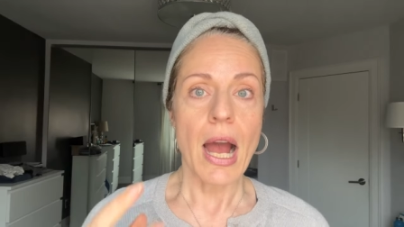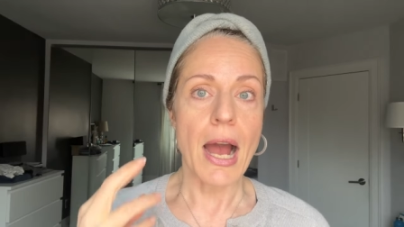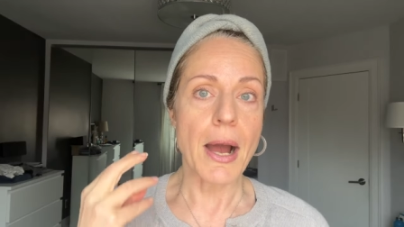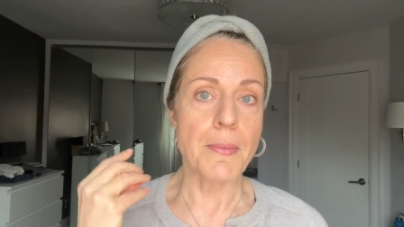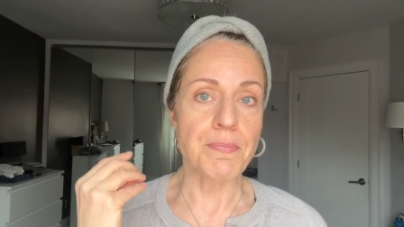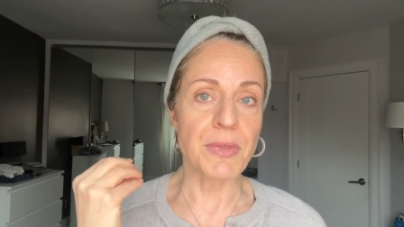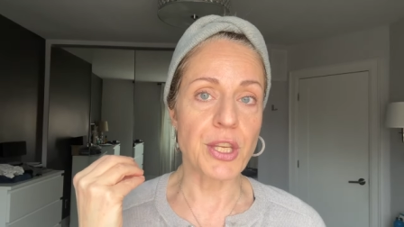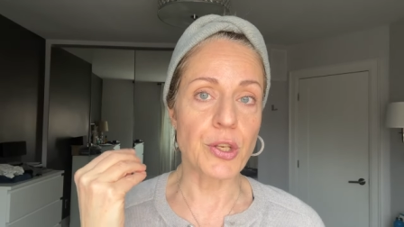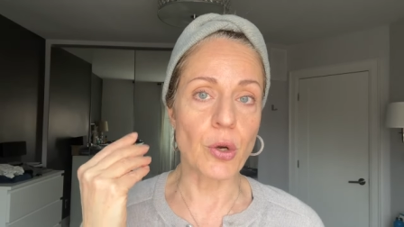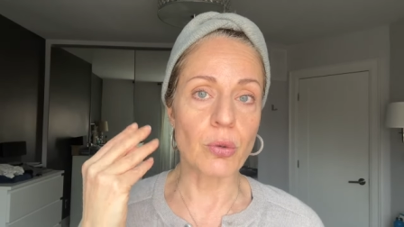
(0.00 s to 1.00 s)
um,
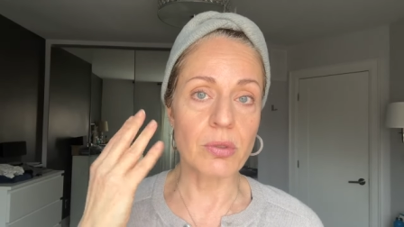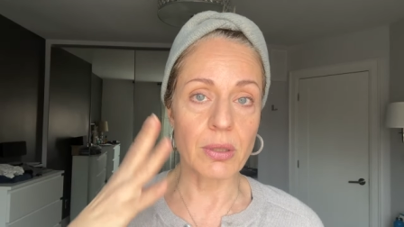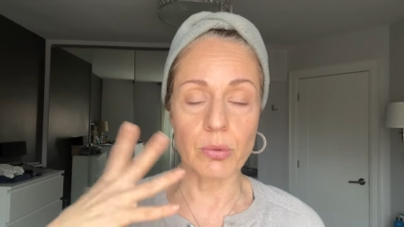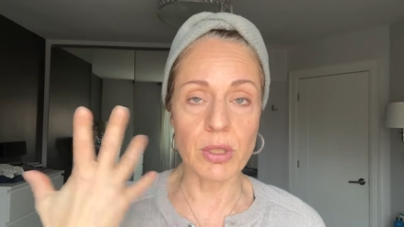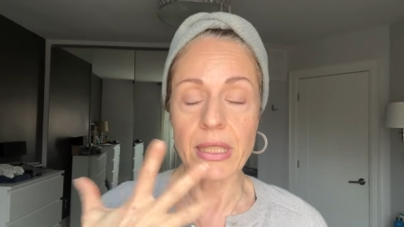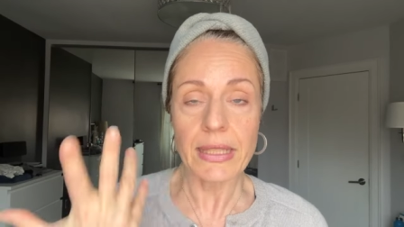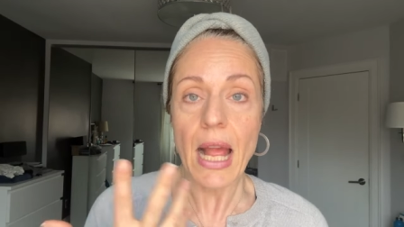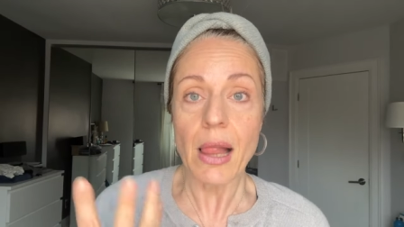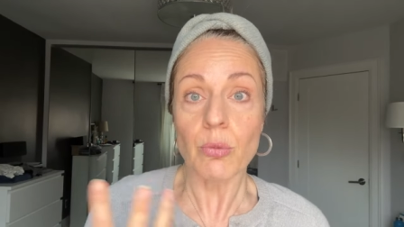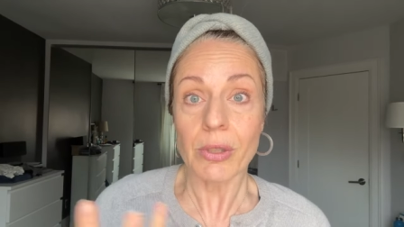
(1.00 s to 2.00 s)
you know, would
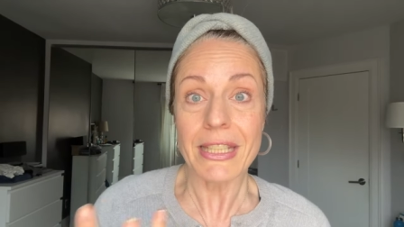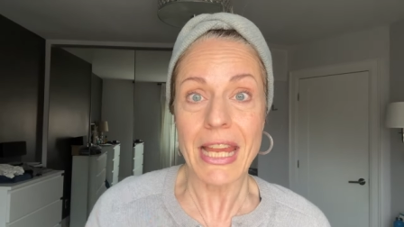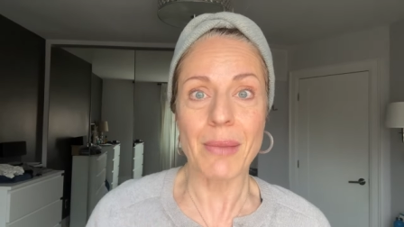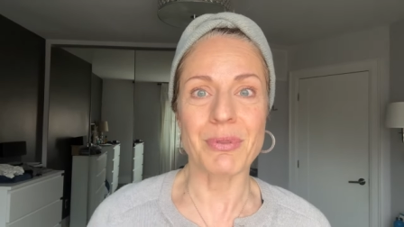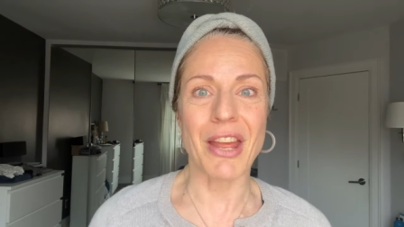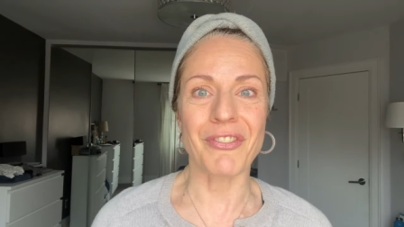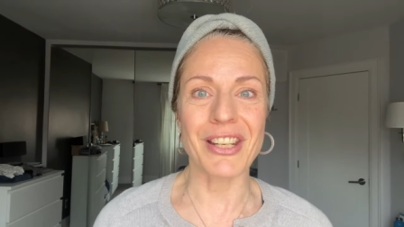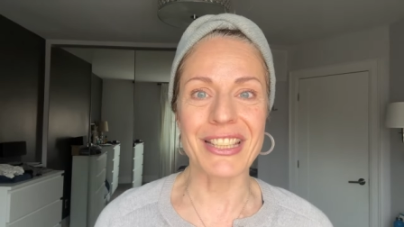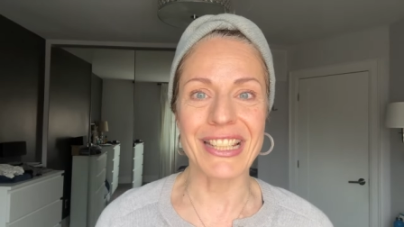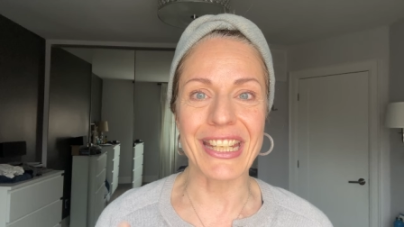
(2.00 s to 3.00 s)
help will help
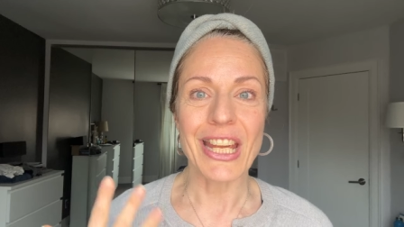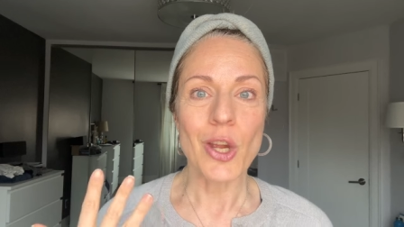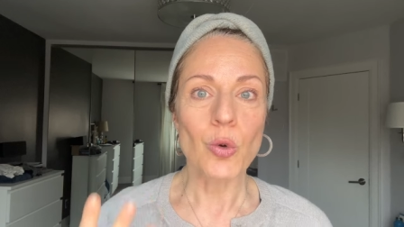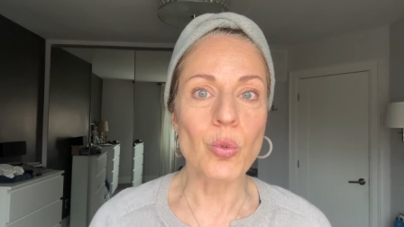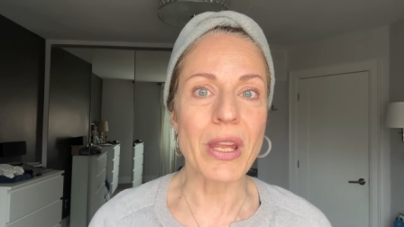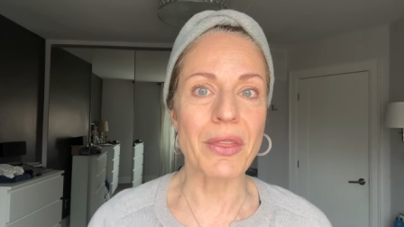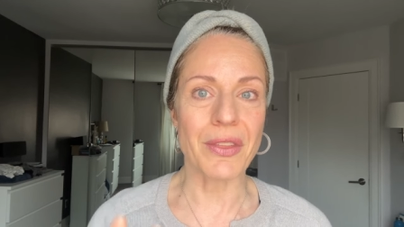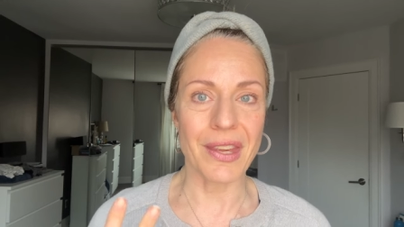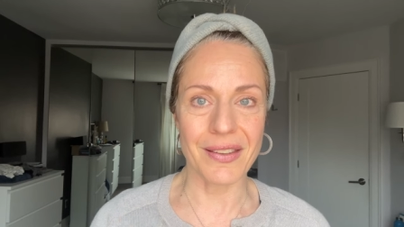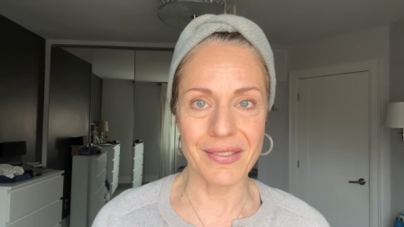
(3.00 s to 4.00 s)
definitely with
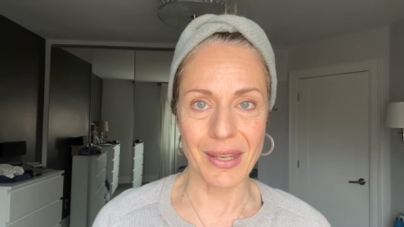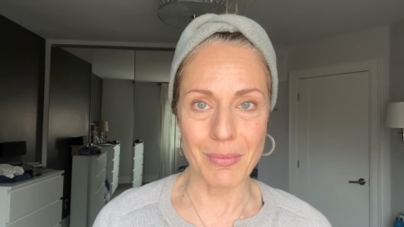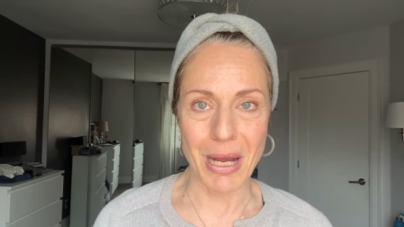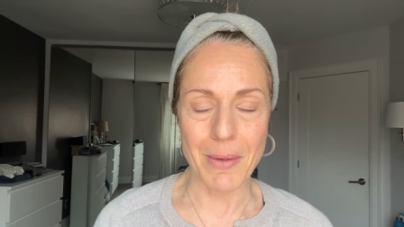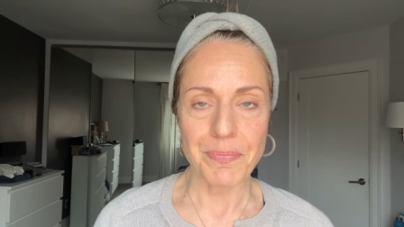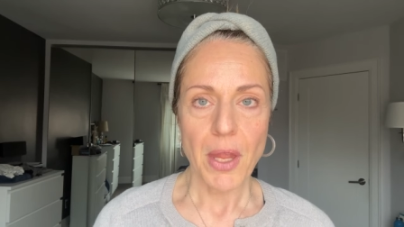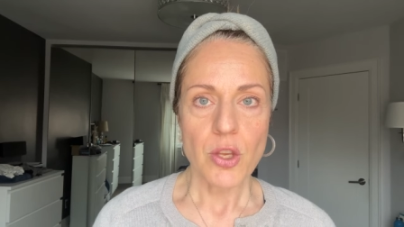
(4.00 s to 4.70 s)
eczema.